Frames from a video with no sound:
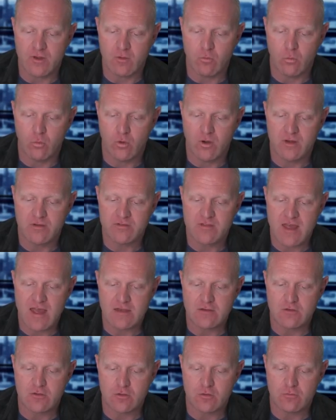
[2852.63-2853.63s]
What does
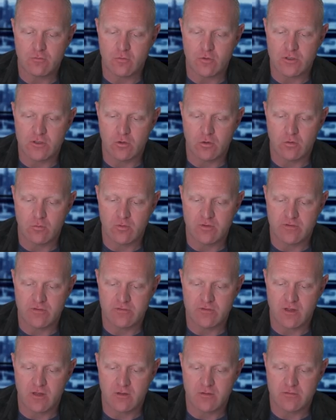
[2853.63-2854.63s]
that do for your
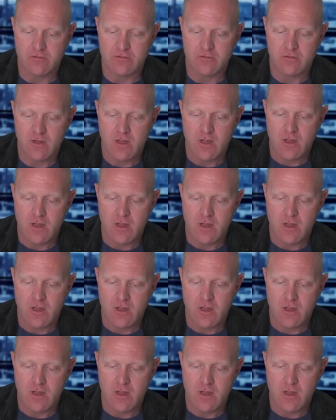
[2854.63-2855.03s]
results?